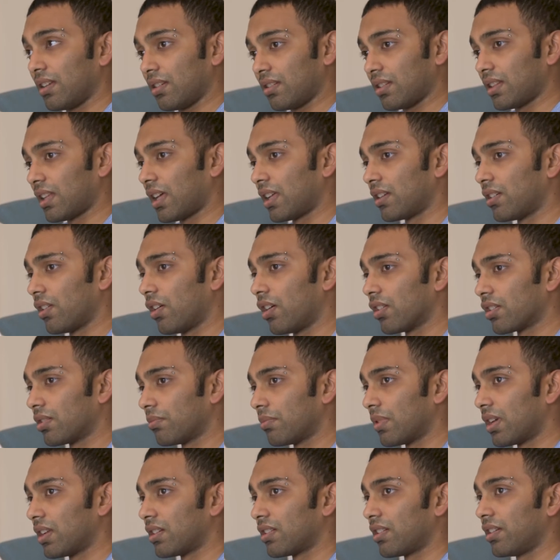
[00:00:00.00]
into that
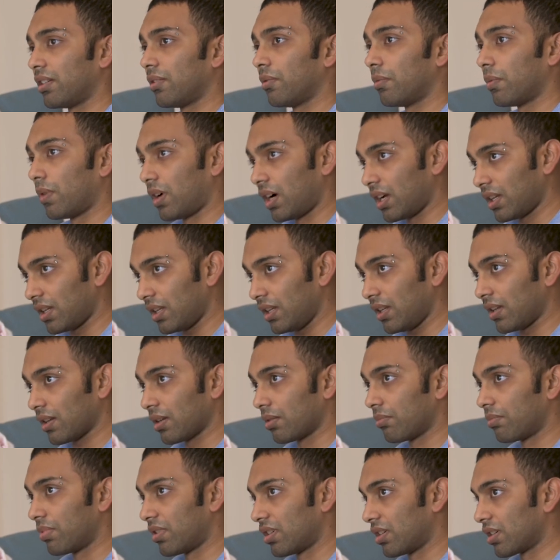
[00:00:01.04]
documentary while
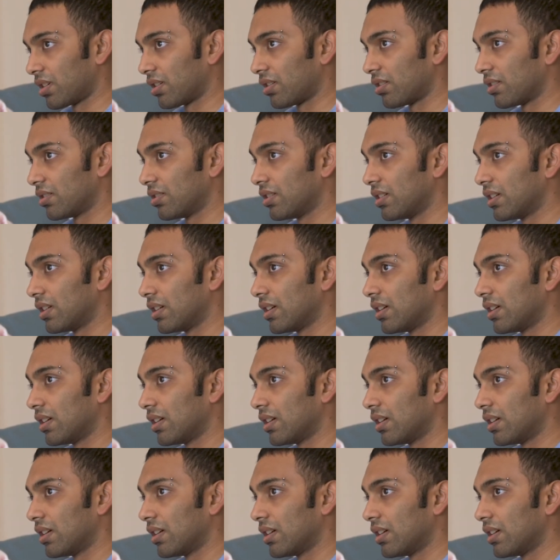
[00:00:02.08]
eating a burger,